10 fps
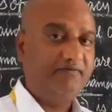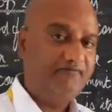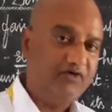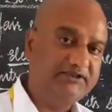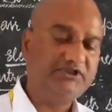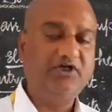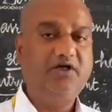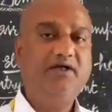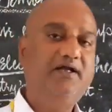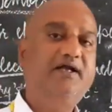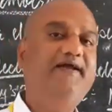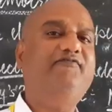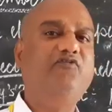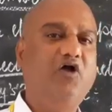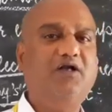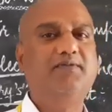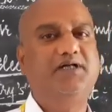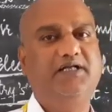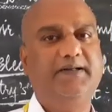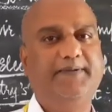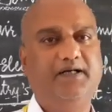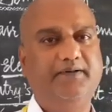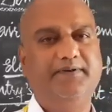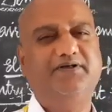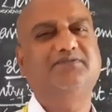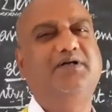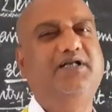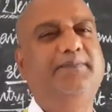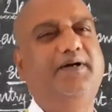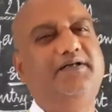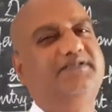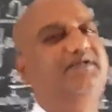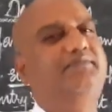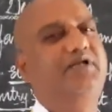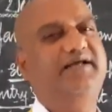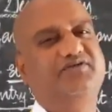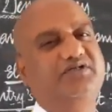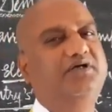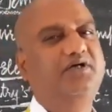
for sure, if not multi-party, because multi-party sometimes